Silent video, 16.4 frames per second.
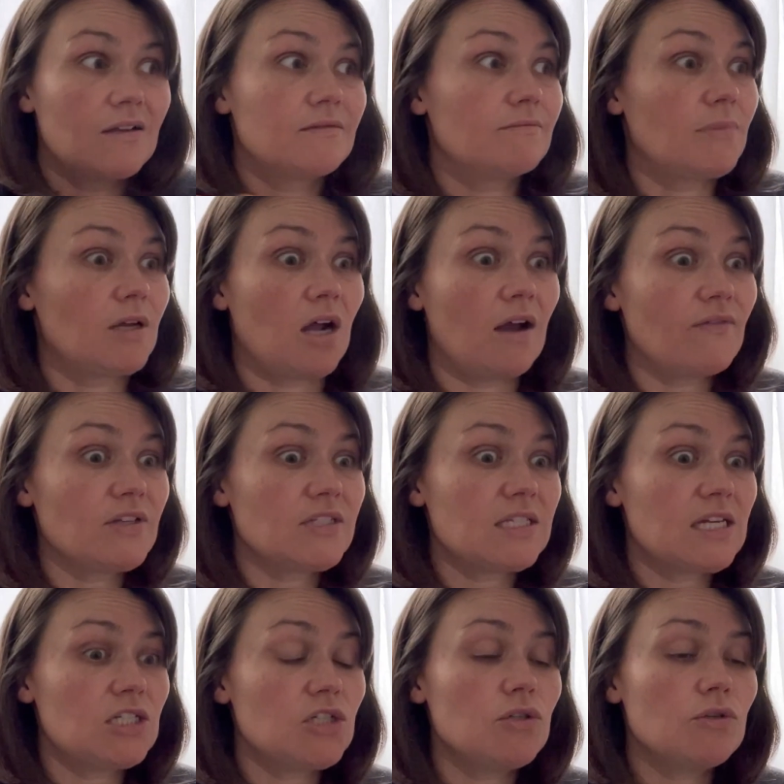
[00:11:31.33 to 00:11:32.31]
But
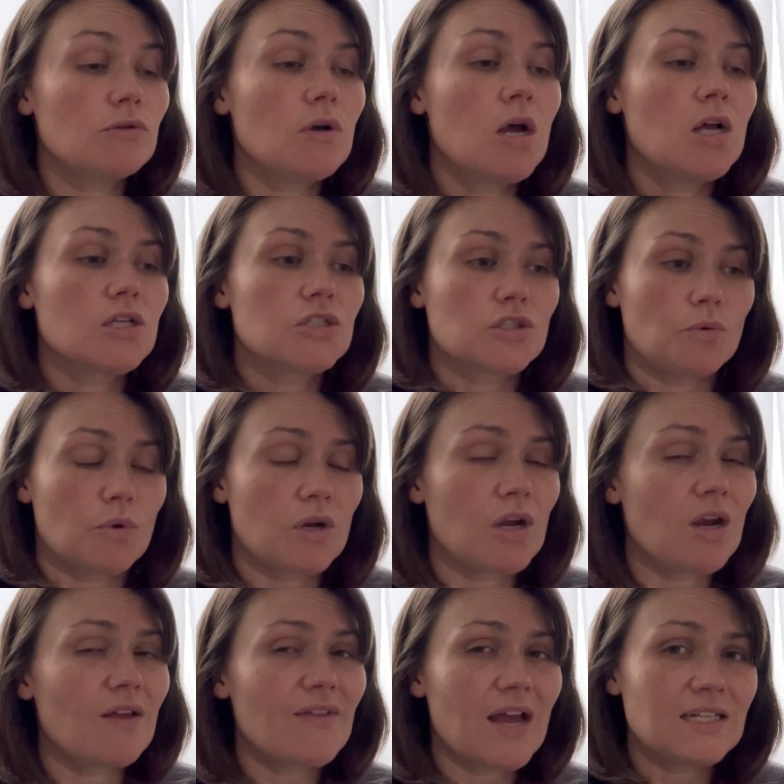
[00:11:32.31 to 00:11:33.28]
obviously I do. So
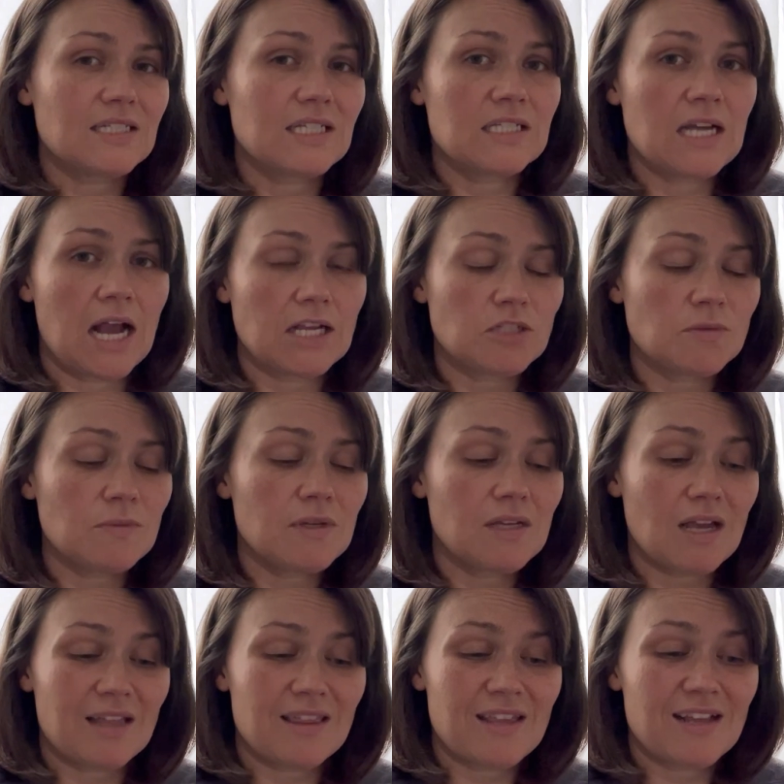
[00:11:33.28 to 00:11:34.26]
working on that
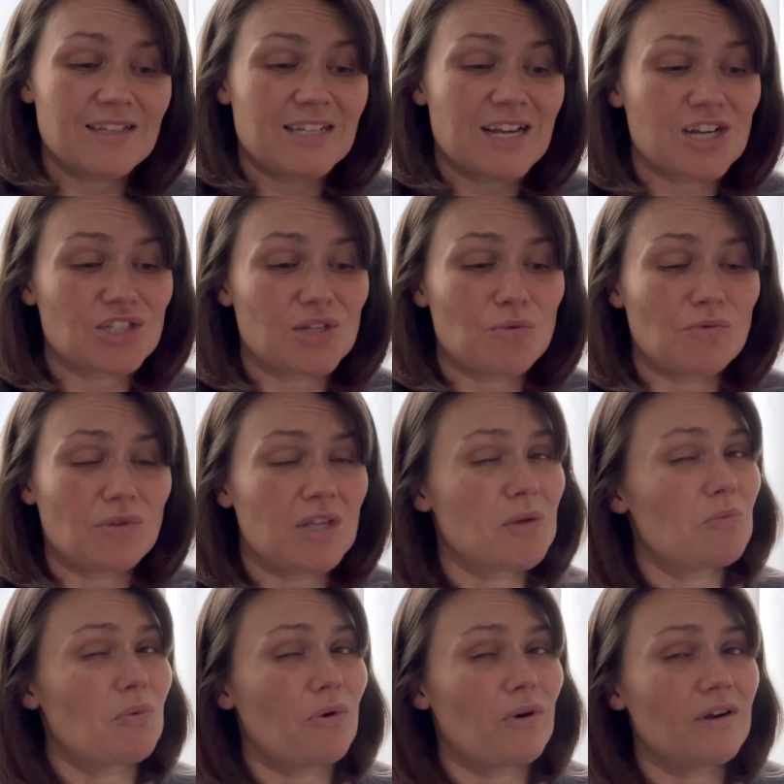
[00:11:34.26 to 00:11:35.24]
detachment, I think, is actually really
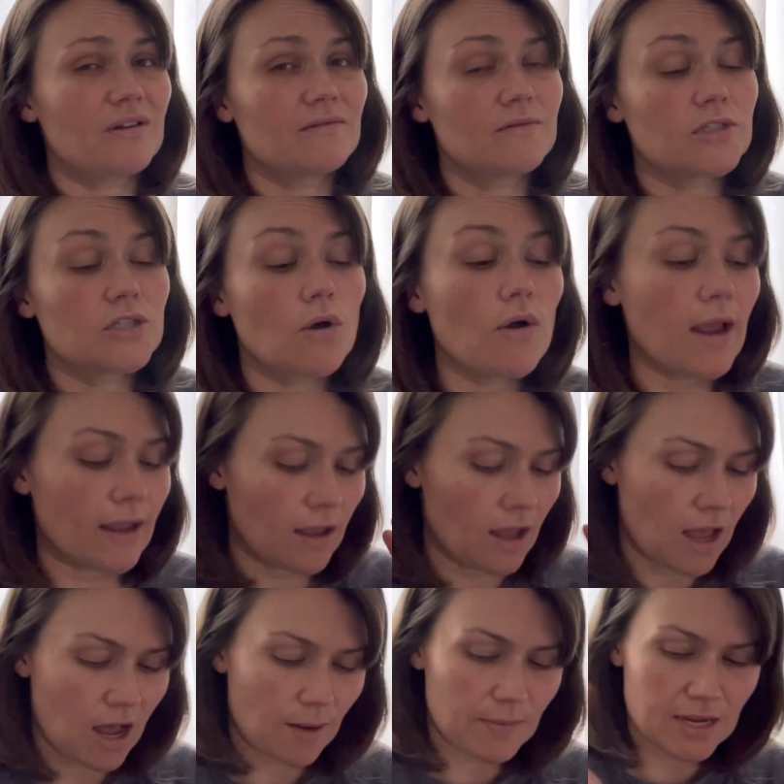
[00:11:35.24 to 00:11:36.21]
important. So, okay,
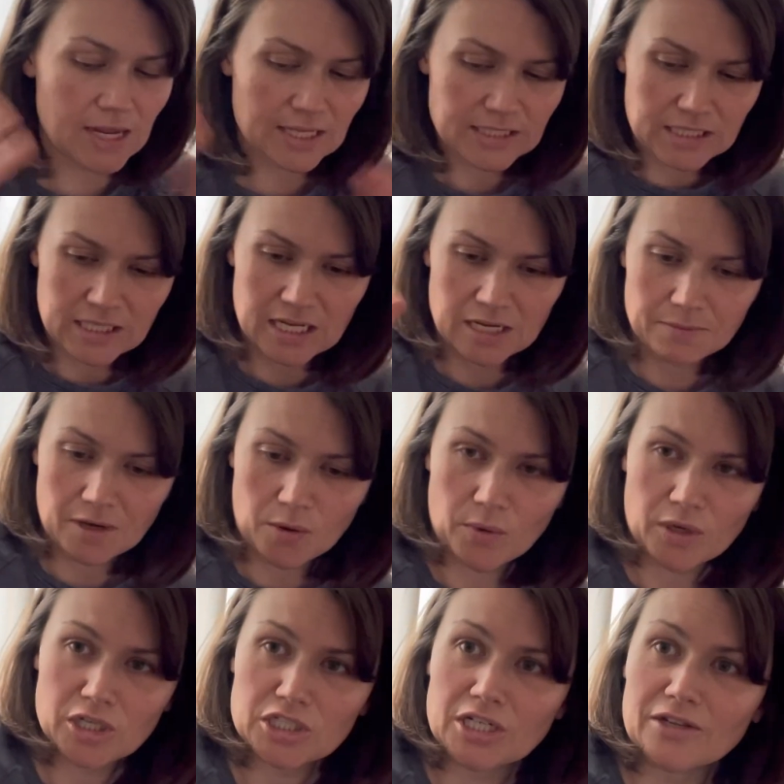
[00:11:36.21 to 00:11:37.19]
I'm going to get to cleaning, but I
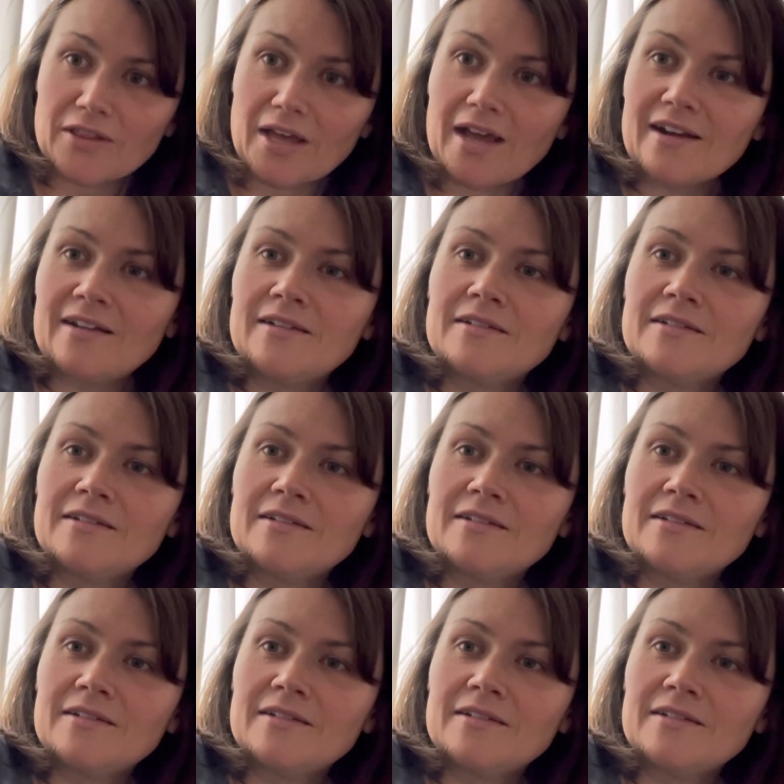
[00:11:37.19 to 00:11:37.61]
wanted to share that.